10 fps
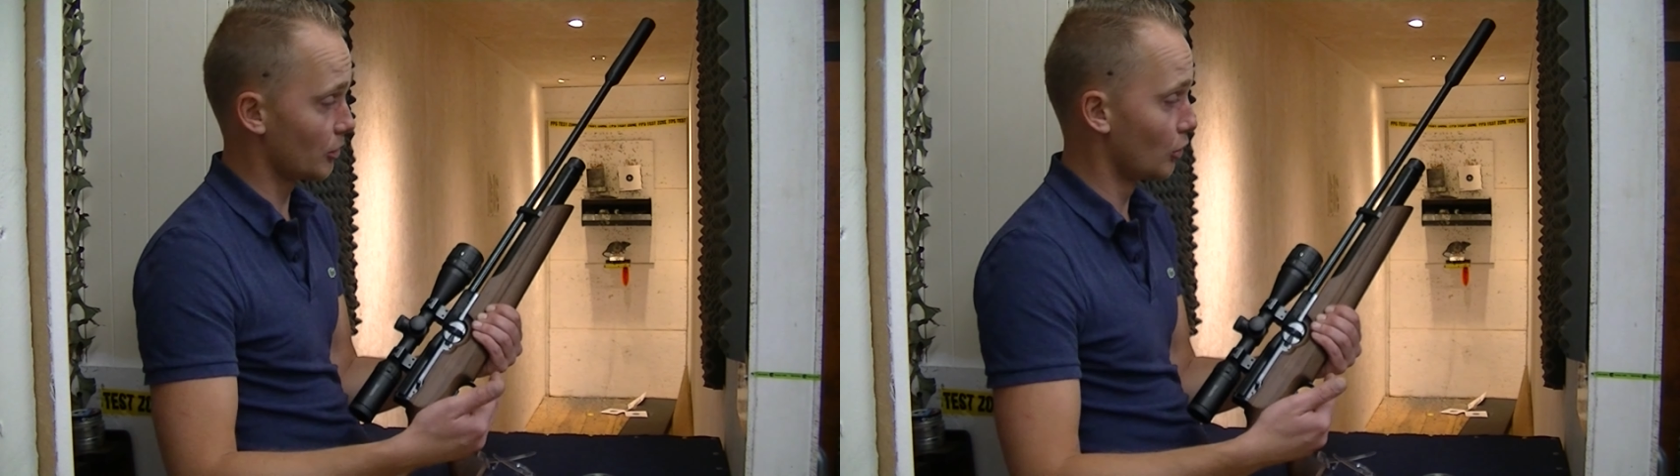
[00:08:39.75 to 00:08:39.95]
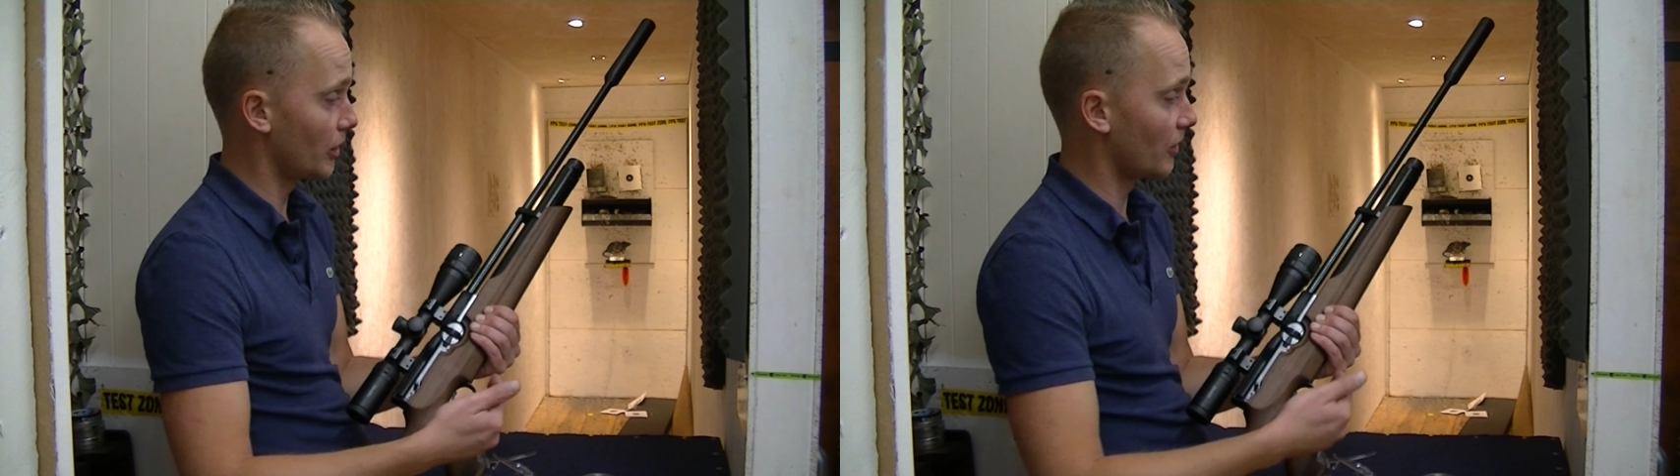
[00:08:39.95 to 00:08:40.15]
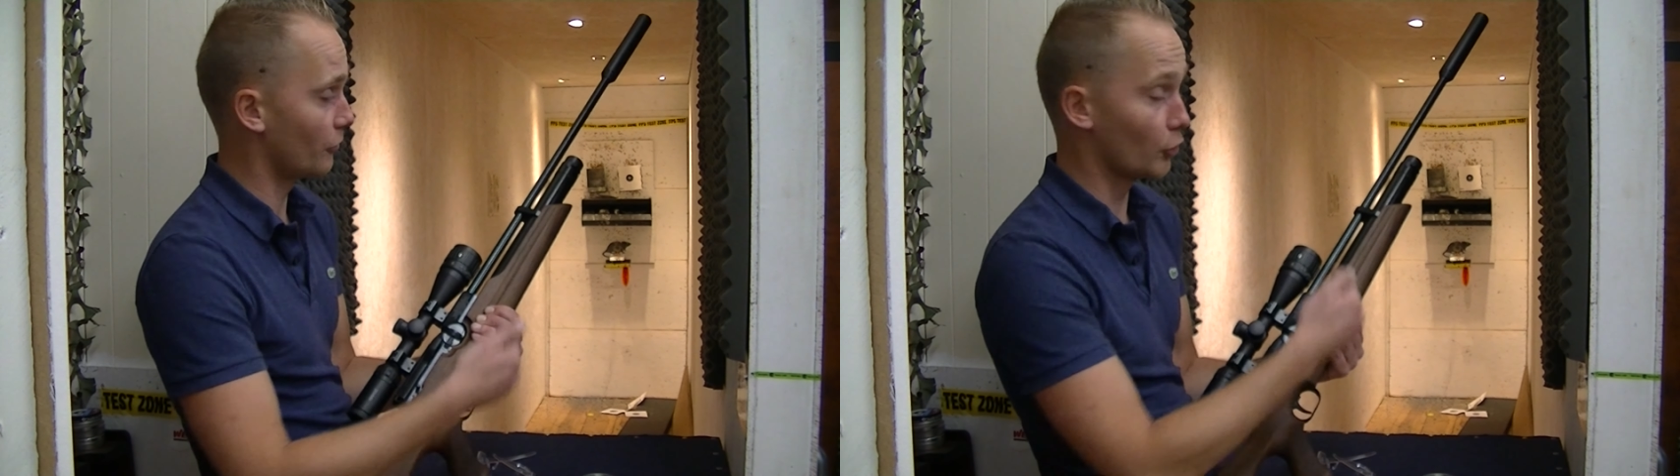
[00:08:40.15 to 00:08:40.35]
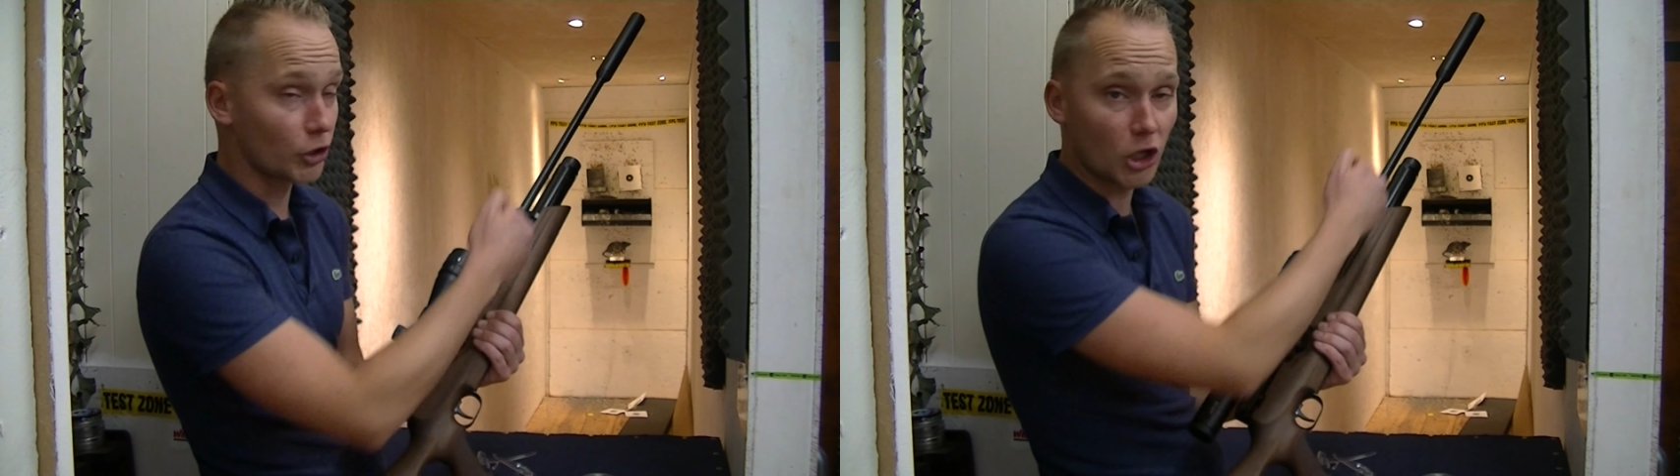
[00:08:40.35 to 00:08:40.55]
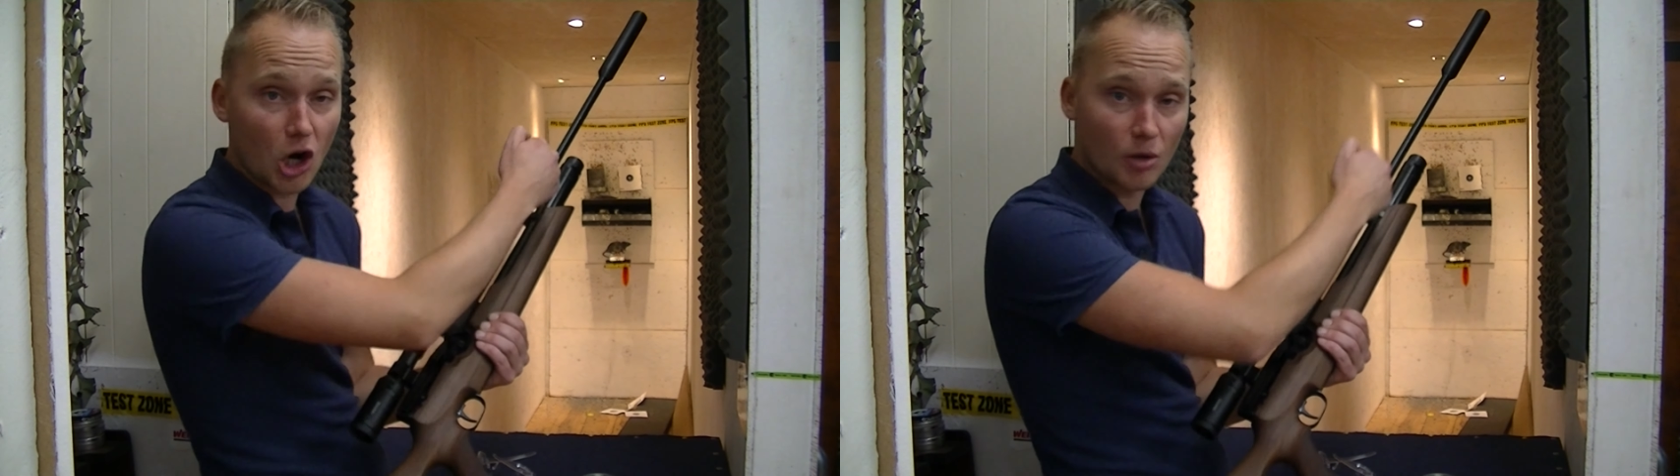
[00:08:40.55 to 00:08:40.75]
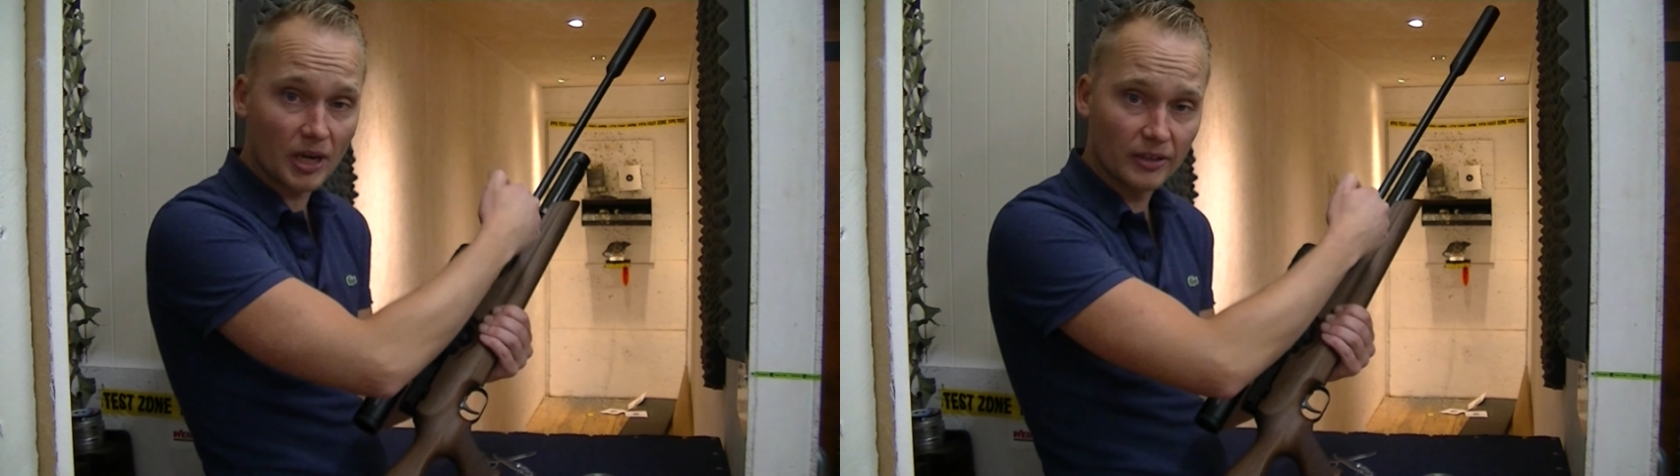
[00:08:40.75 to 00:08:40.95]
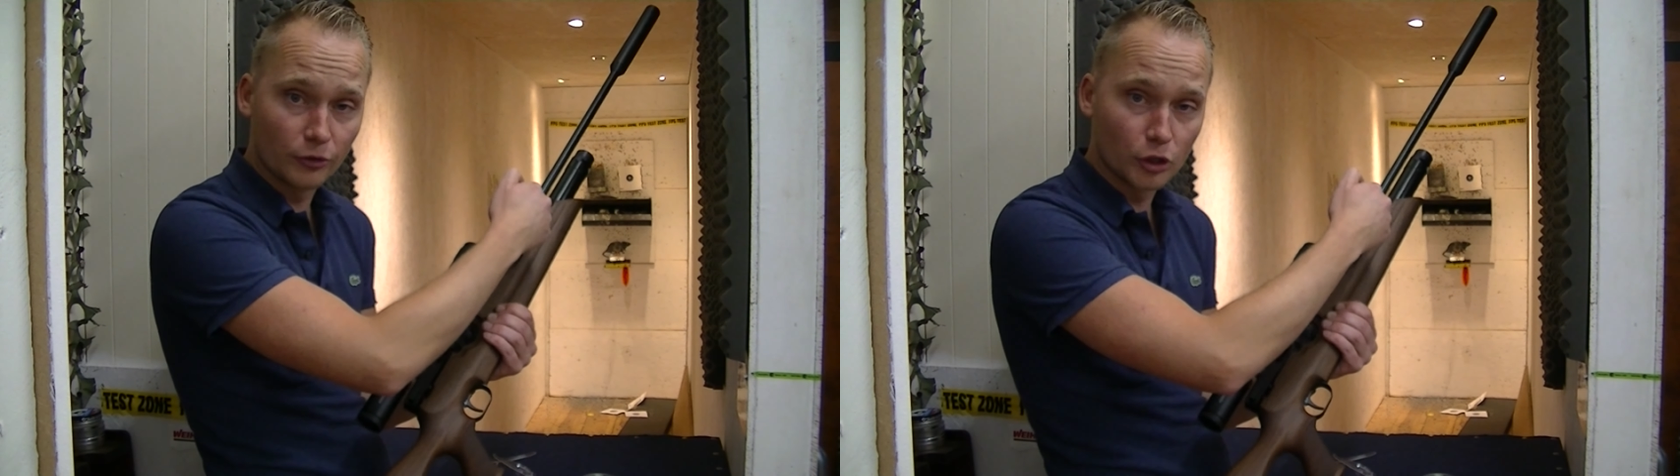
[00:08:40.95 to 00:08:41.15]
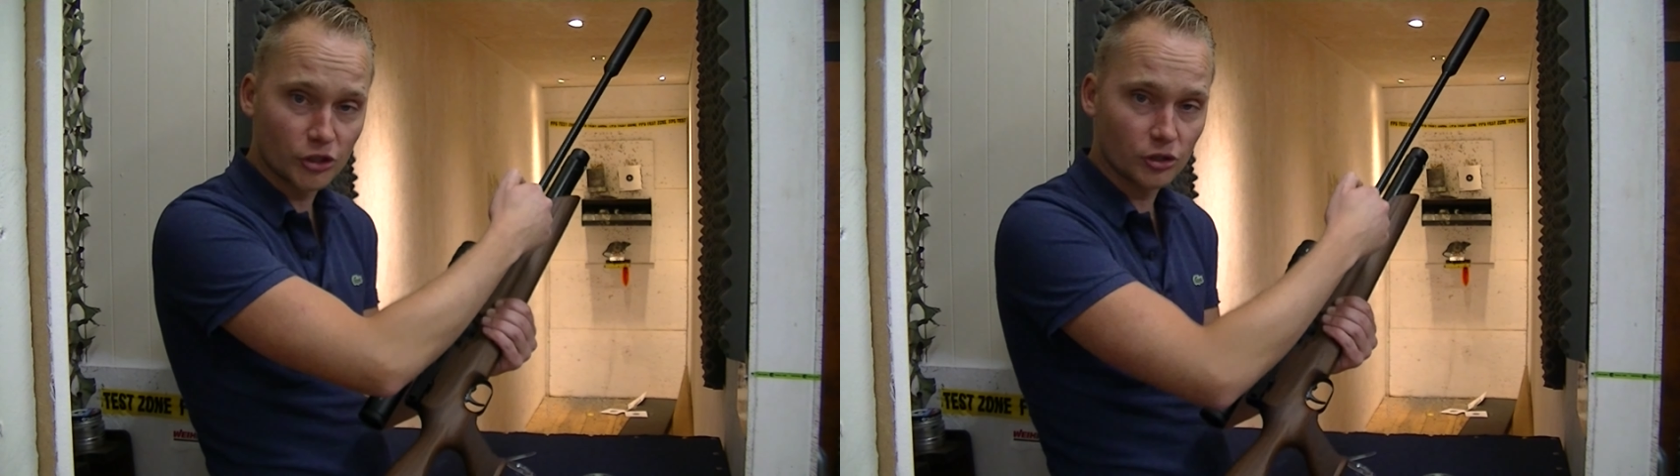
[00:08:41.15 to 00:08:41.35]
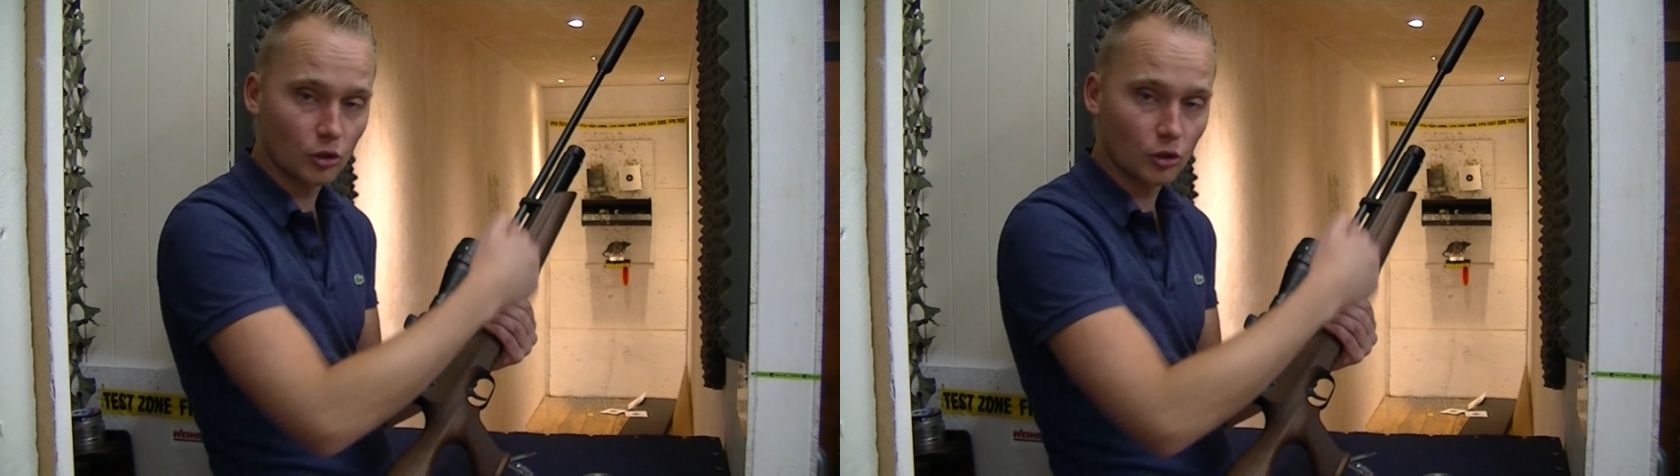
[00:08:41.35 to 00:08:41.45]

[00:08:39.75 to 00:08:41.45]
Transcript: looking for the carbine version